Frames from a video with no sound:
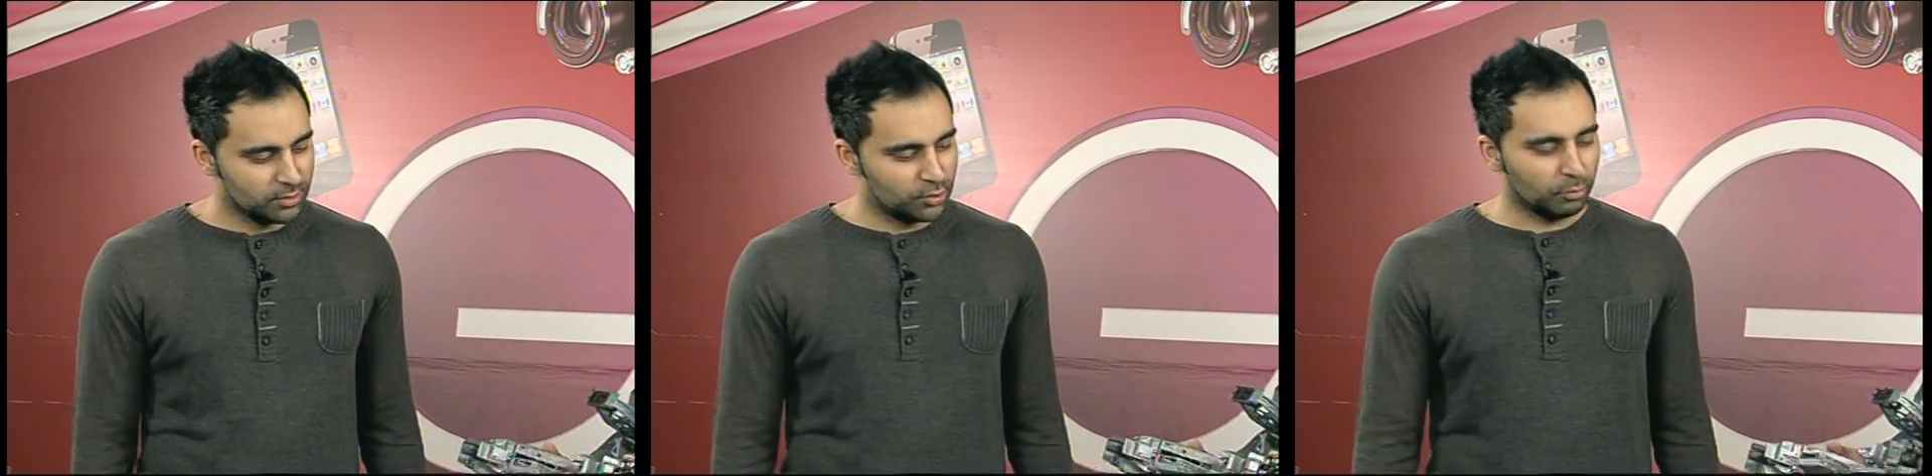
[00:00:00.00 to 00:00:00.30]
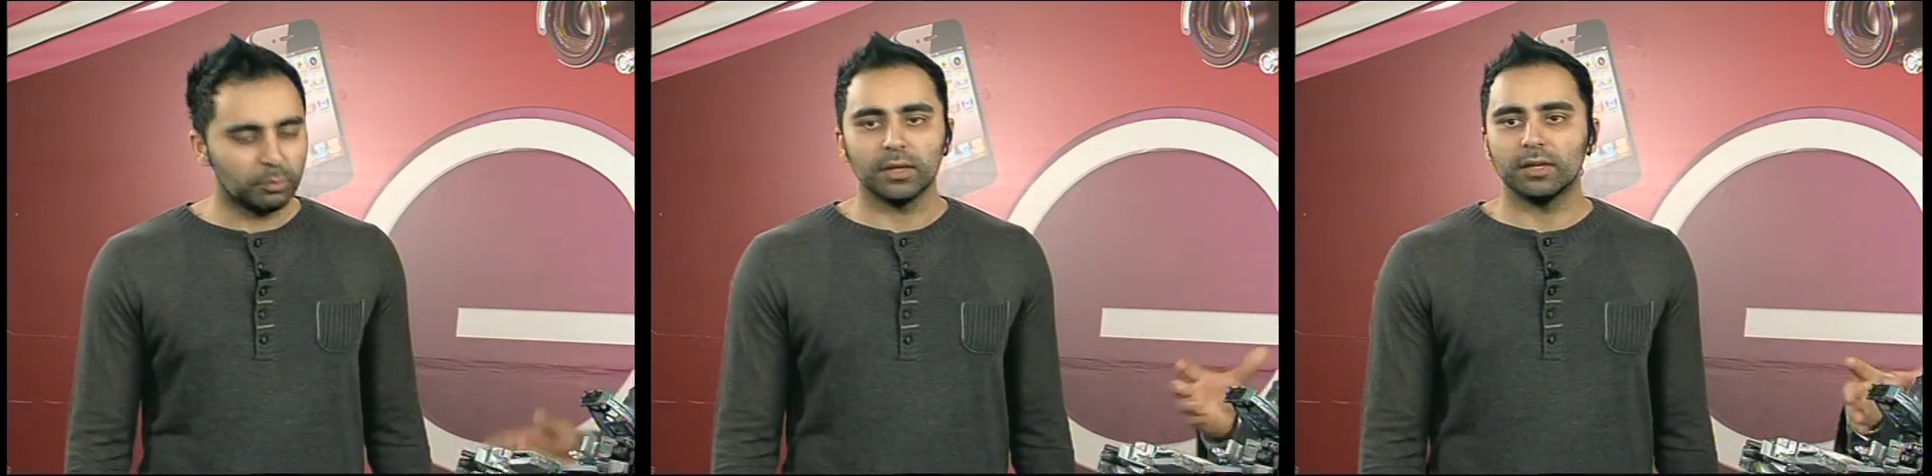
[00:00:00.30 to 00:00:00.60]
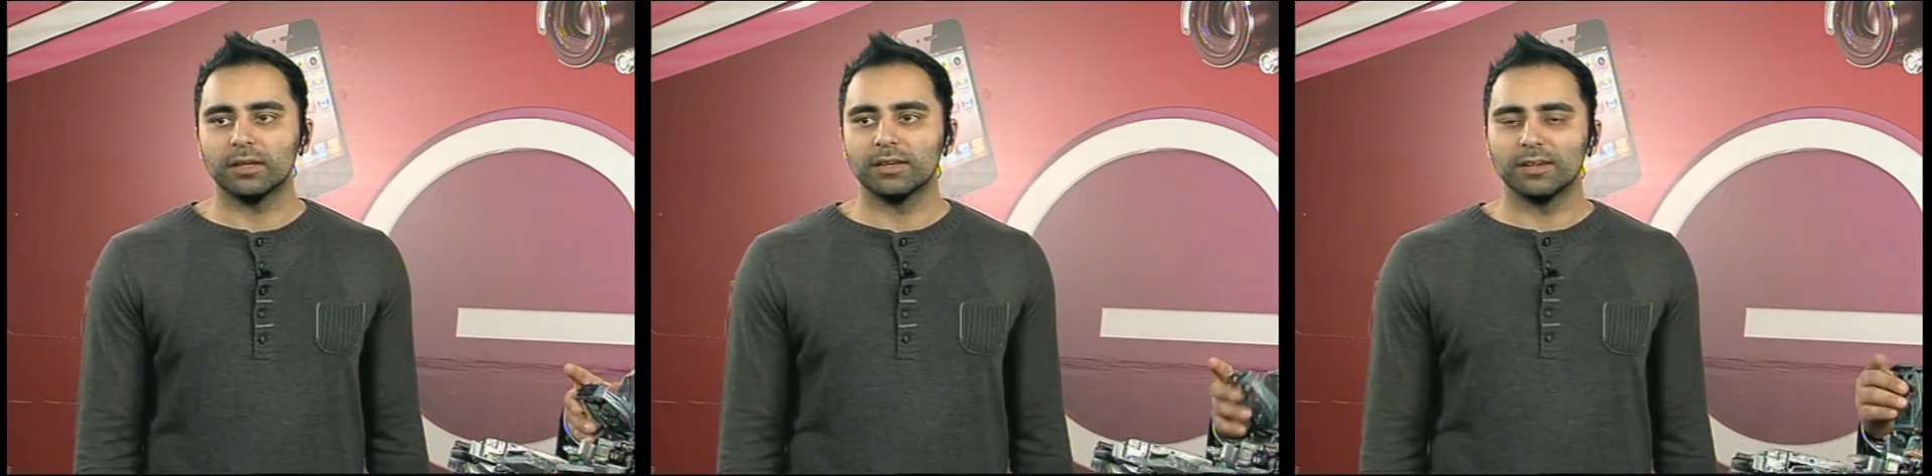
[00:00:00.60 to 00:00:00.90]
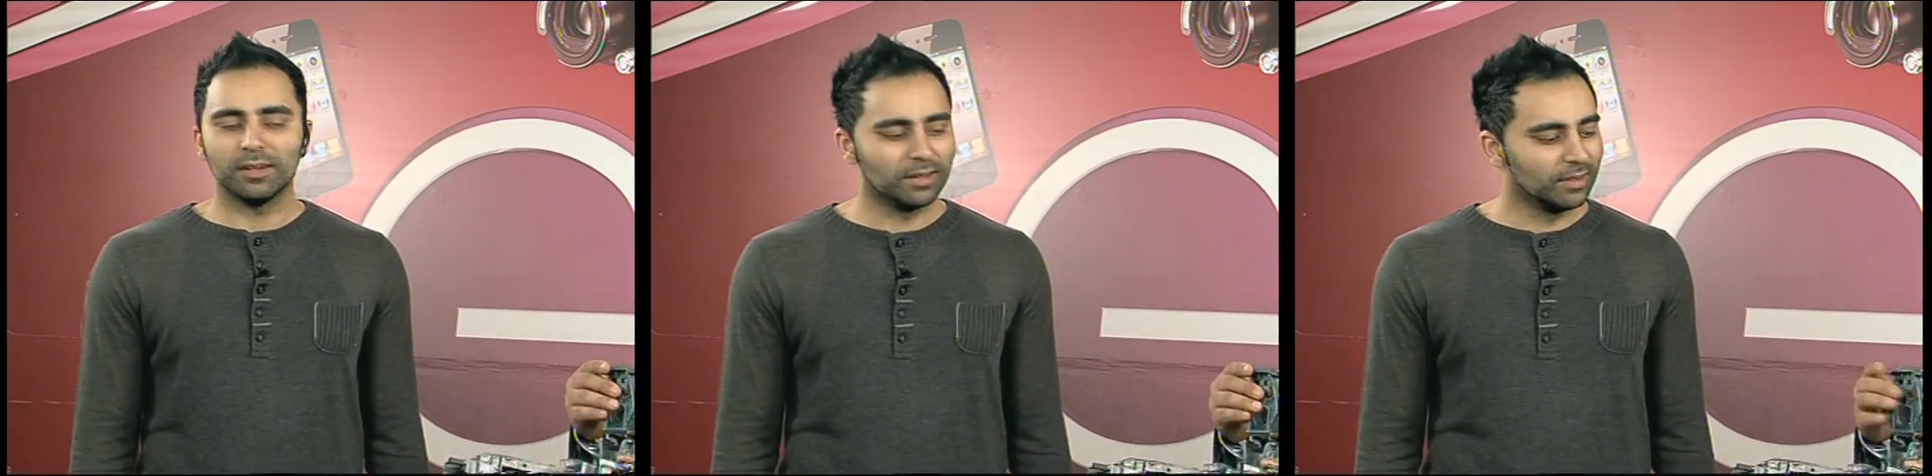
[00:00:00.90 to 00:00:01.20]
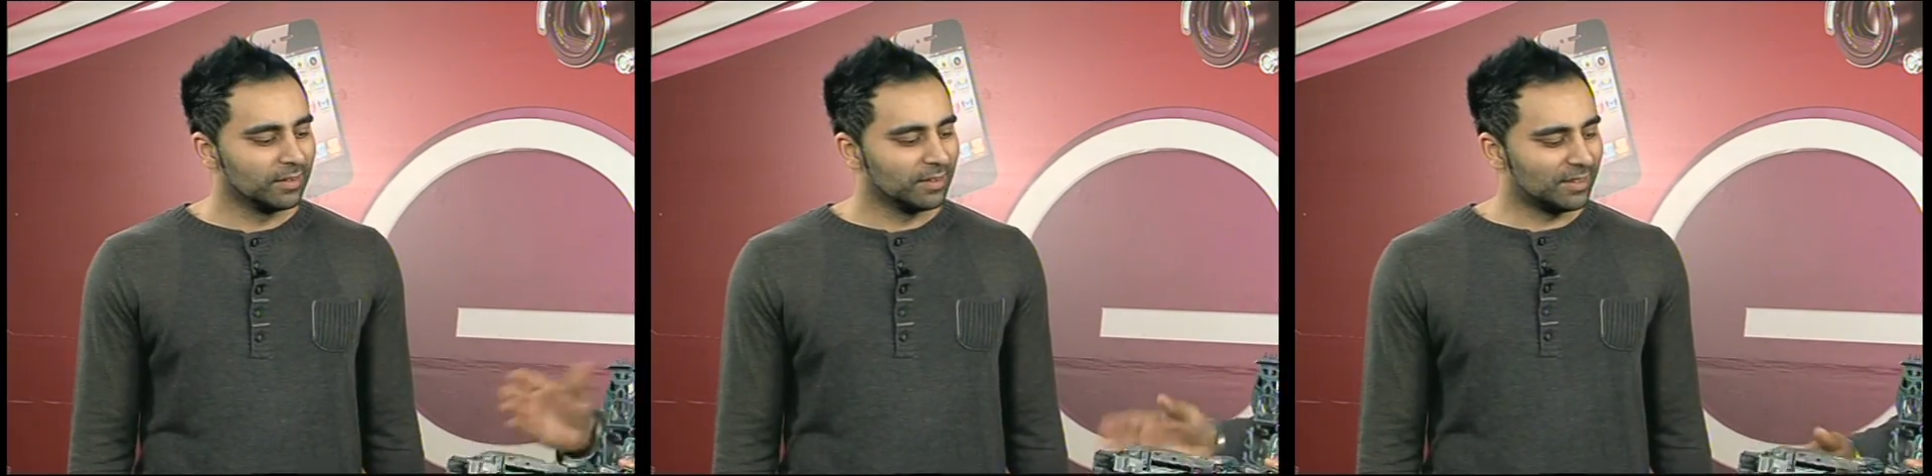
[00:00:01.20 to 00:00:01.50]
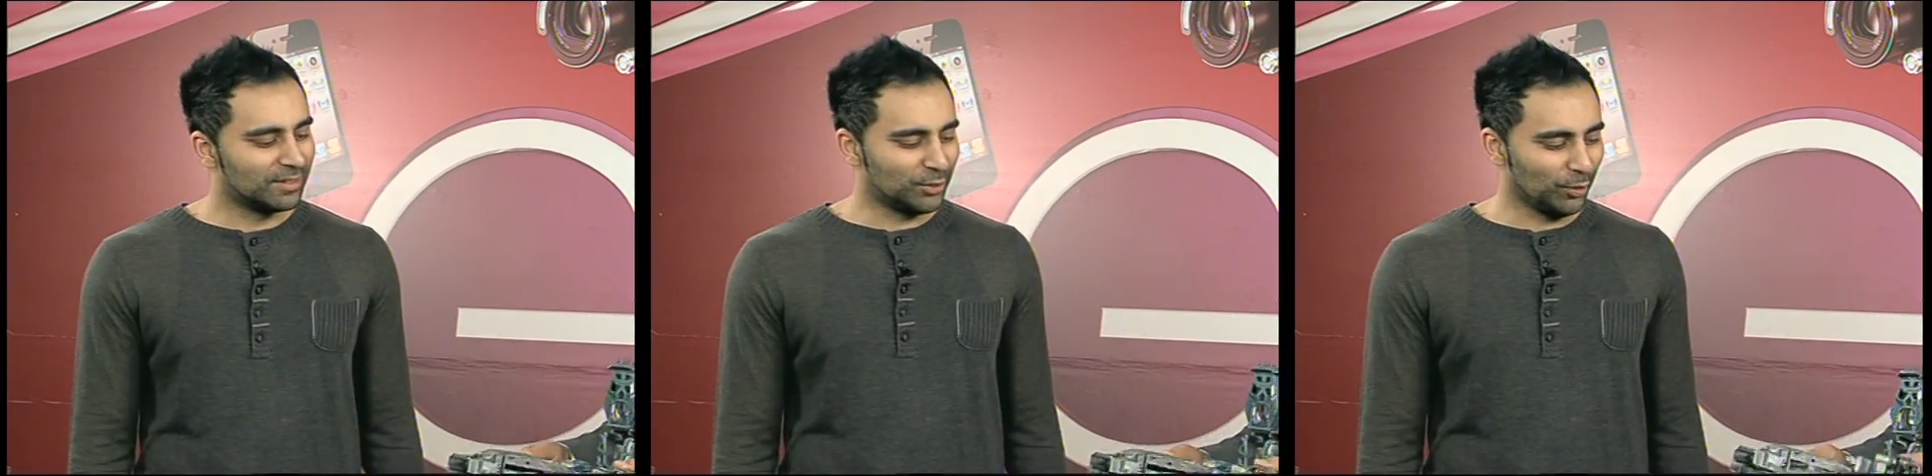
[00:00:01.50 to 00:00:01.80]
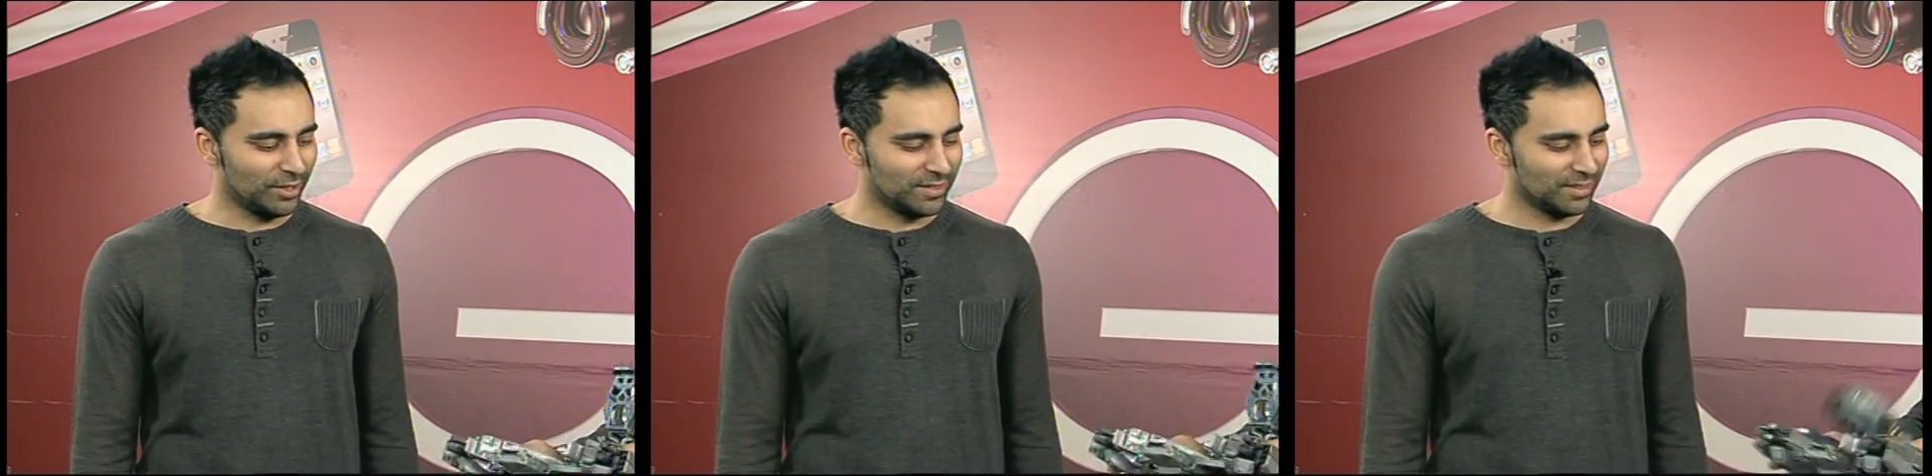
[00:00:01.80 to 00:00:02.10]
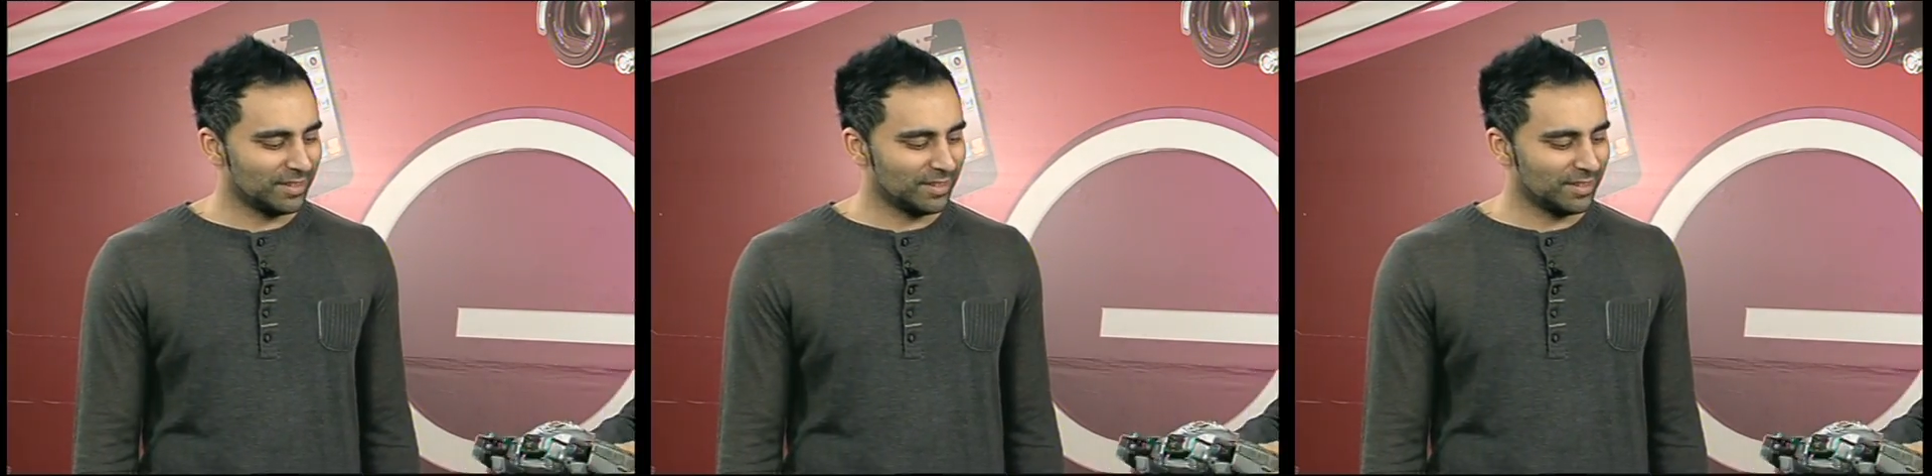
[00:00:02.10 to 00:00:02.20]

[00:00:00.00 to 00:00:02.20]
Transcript: jumping toys.